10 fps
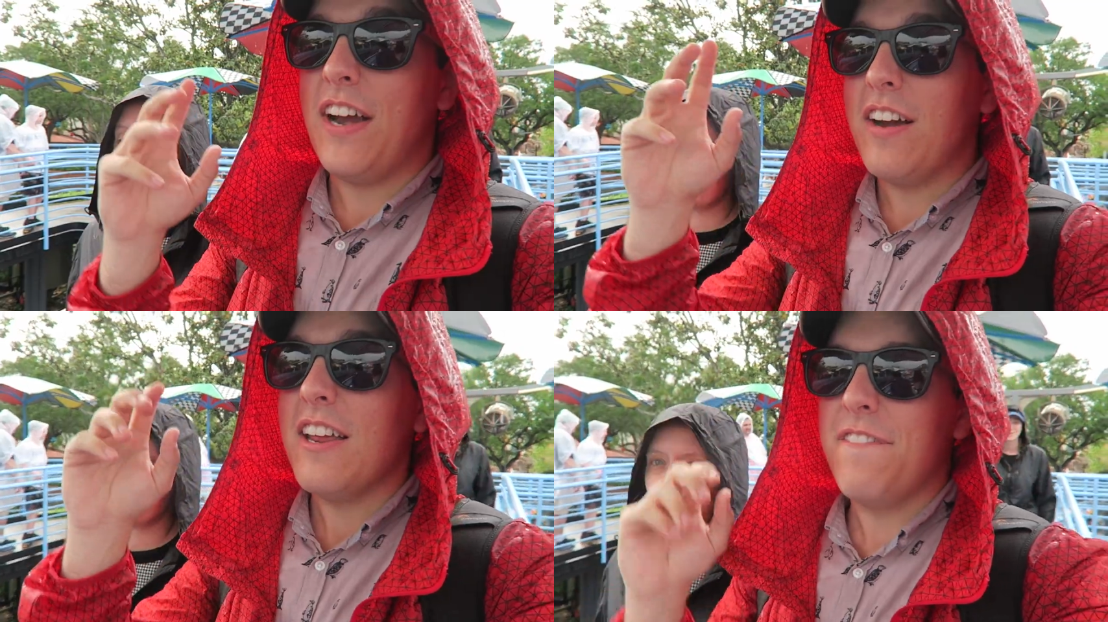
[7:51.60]
Speaker 1: a
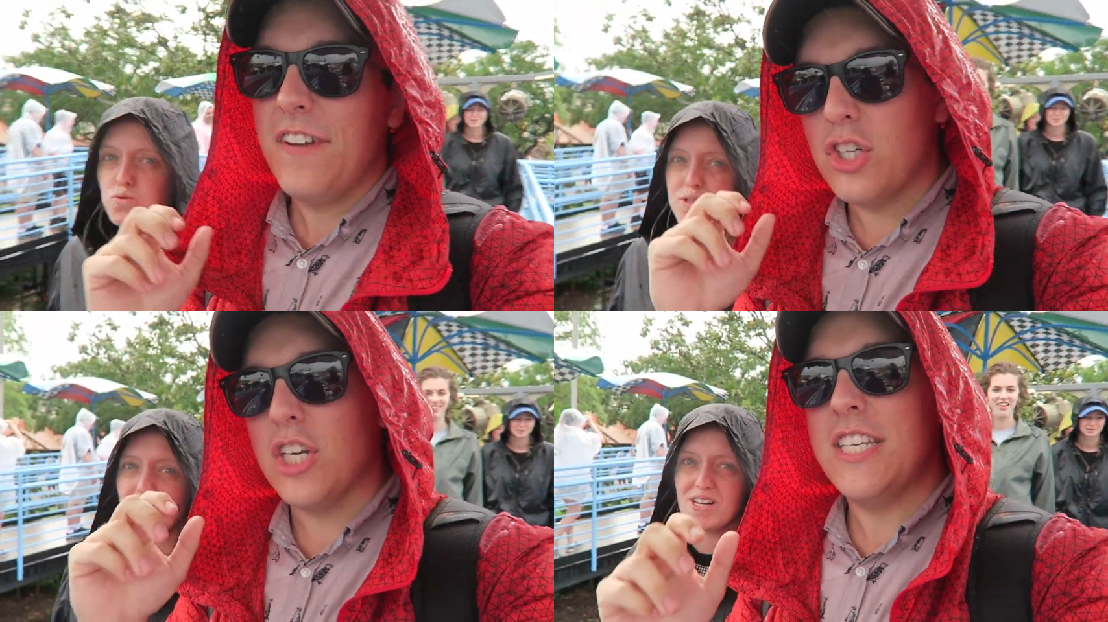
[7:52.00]
very
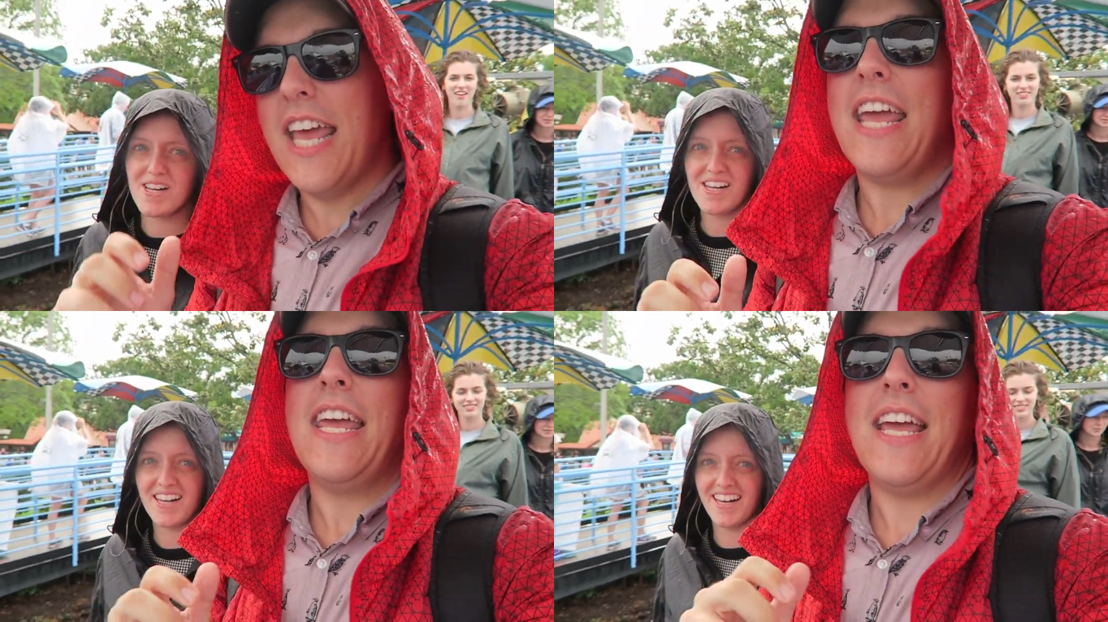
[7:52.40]
efficient
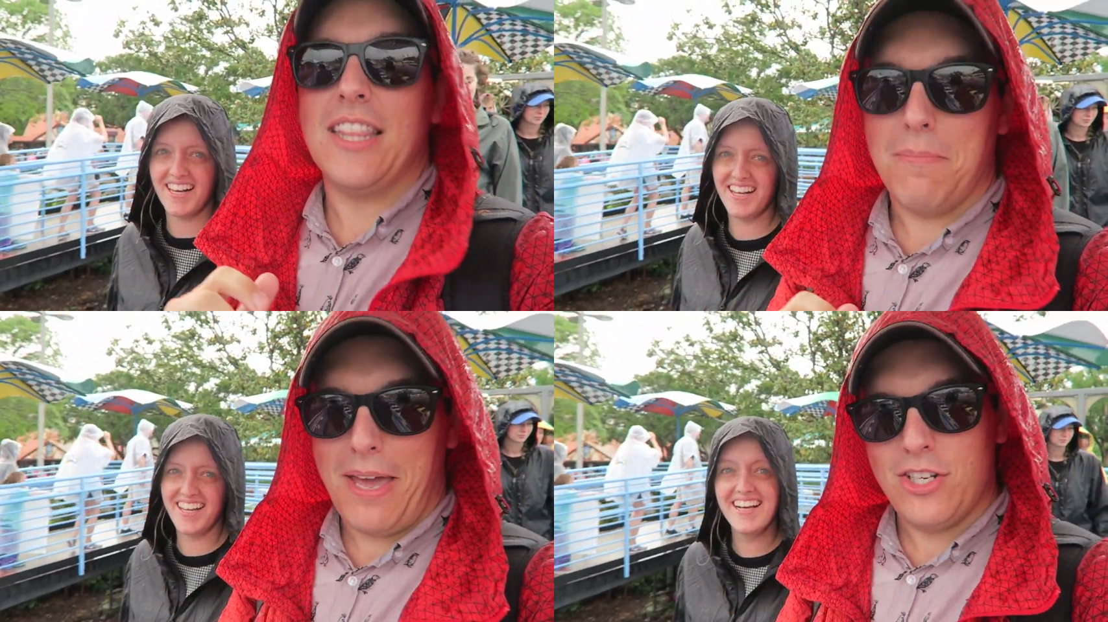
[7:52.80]
day
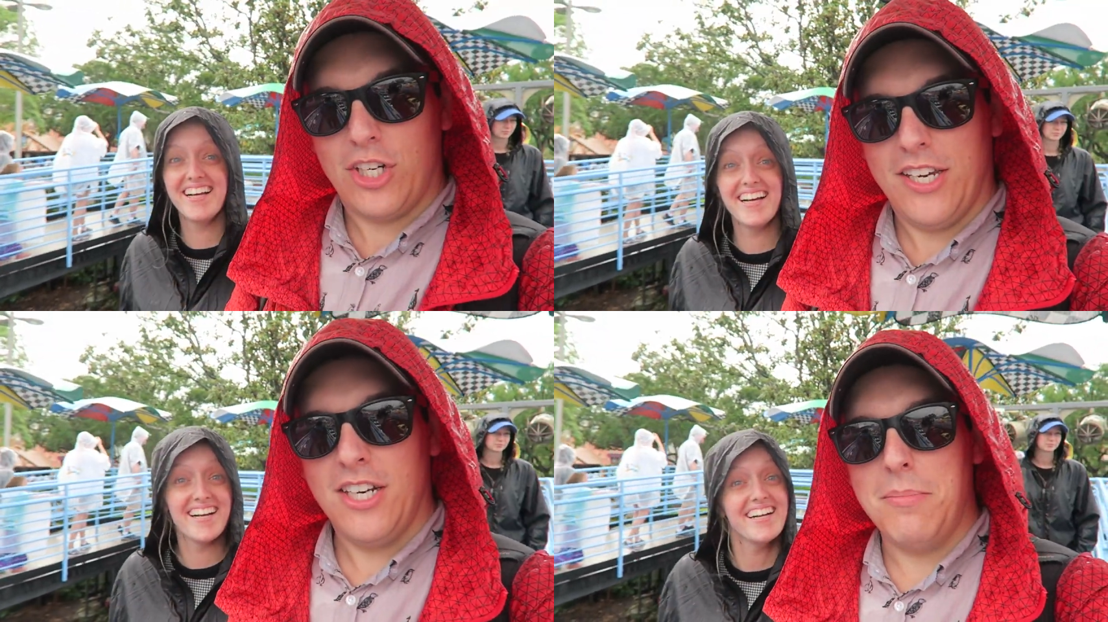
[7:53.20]
at the
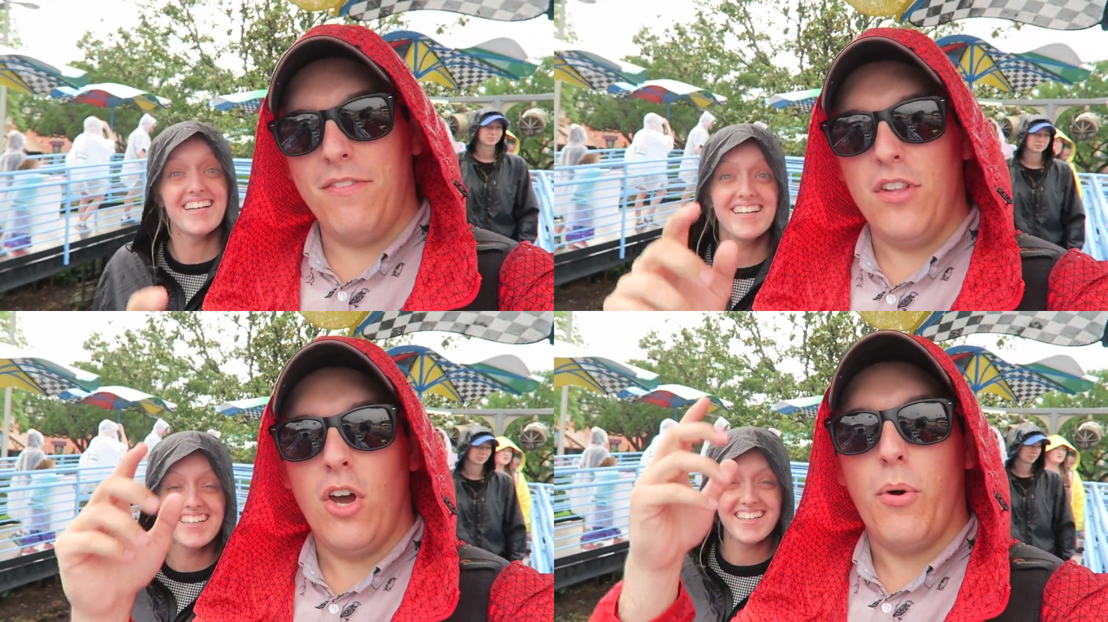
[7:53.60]
Magic Kingdom,
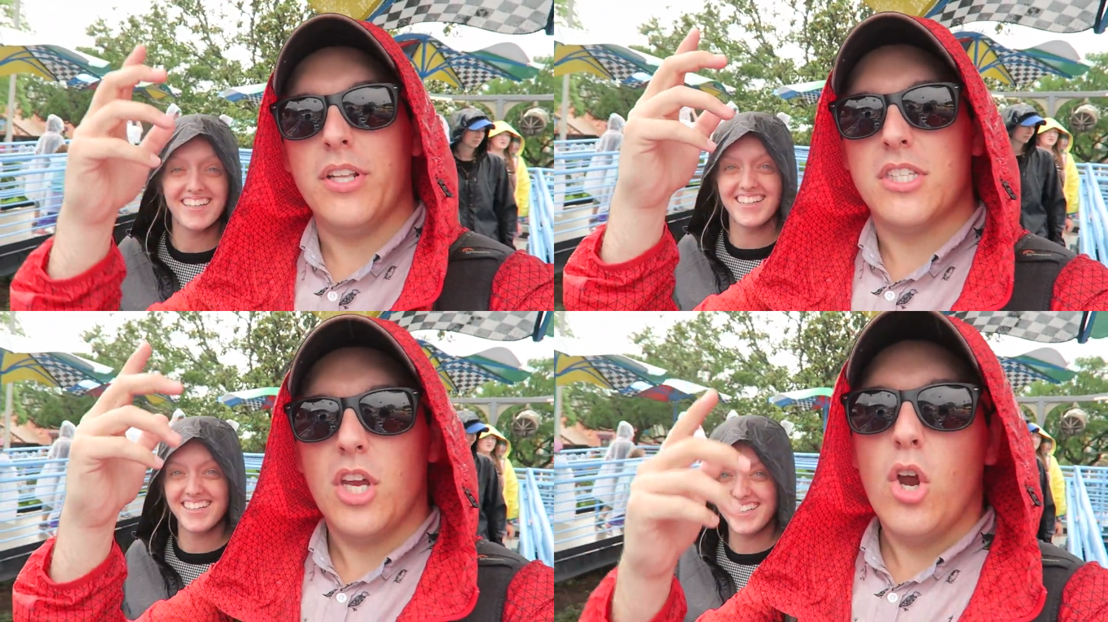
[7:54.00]
even though
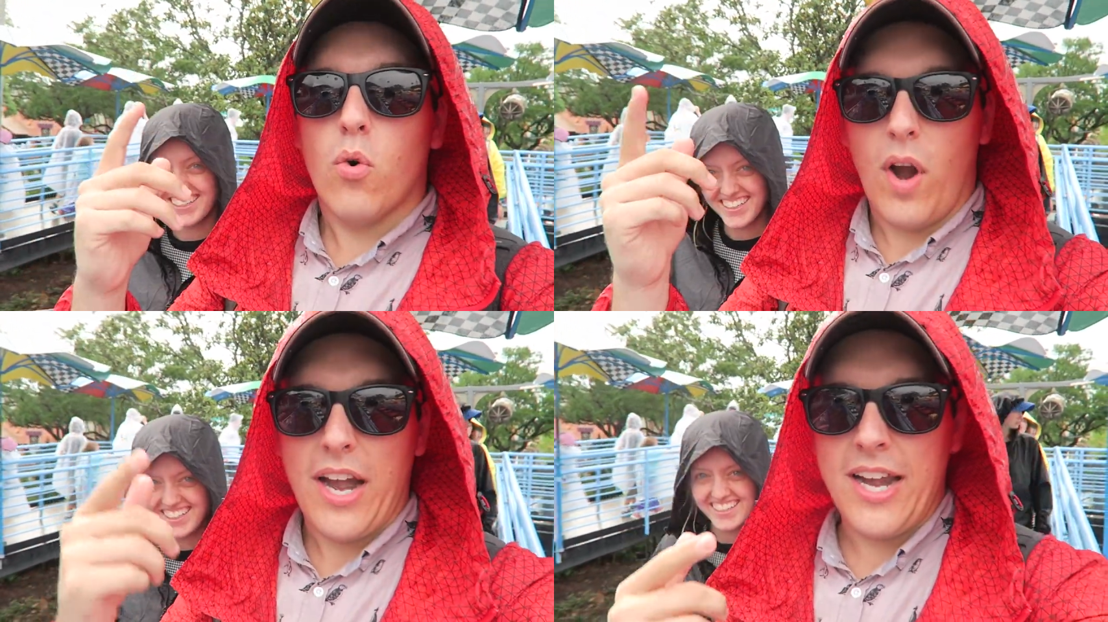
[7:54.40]
it's
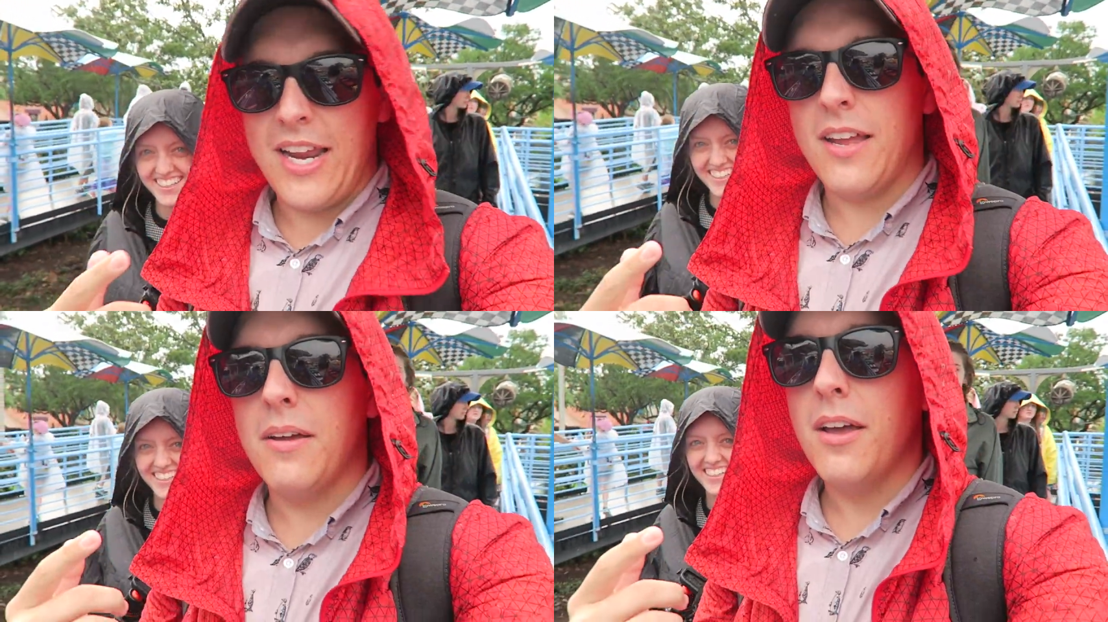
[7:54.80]

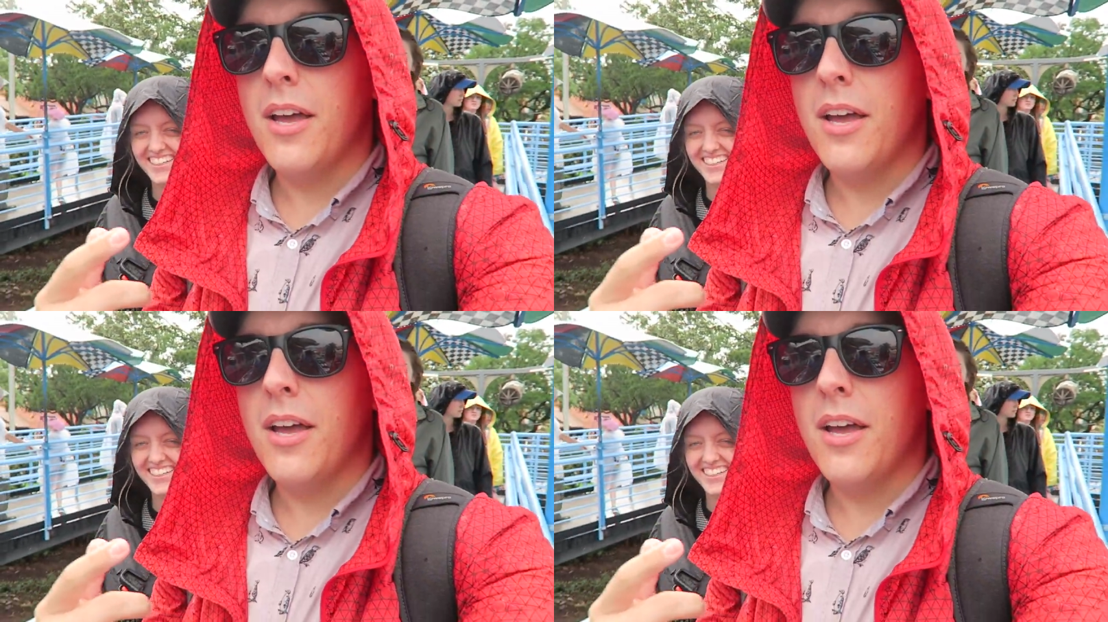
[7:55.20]
raining.